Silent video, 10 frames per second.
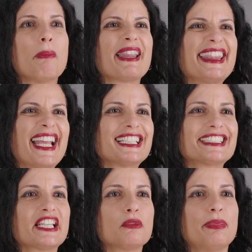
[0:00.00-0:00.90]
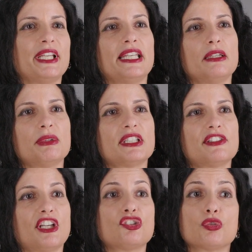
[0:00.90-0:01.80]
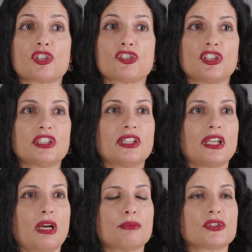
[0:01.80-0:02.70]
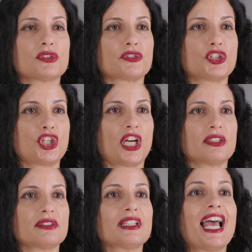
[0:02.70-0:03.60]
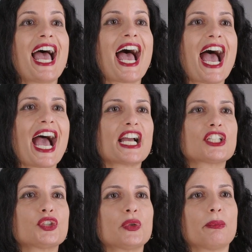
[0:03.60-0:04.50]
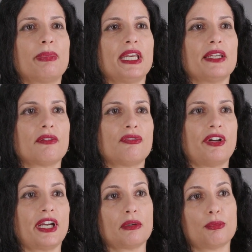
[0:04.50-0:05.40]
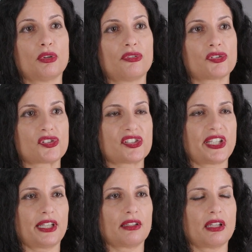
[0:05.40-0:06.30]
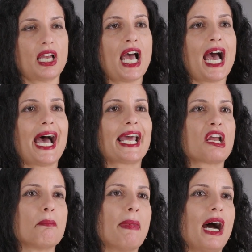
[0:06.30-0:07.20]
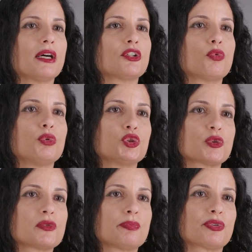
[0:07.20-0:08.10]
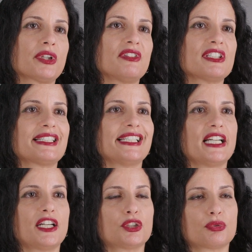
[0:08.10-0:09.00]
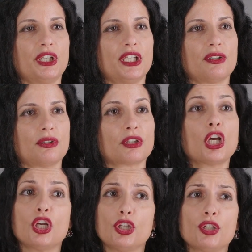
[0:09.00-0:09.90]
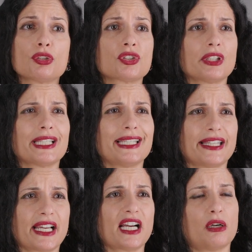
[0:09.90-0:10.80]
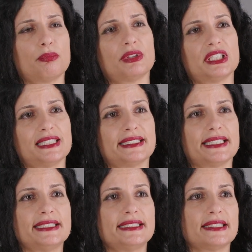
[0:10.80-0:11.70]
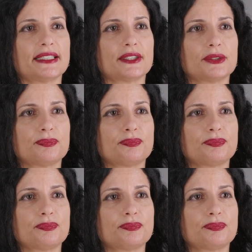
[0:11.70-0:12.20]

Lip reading: but that can be limited to a certain number of shares actually being available for sale, an amount which was previously agreed on, usually in the company's listing.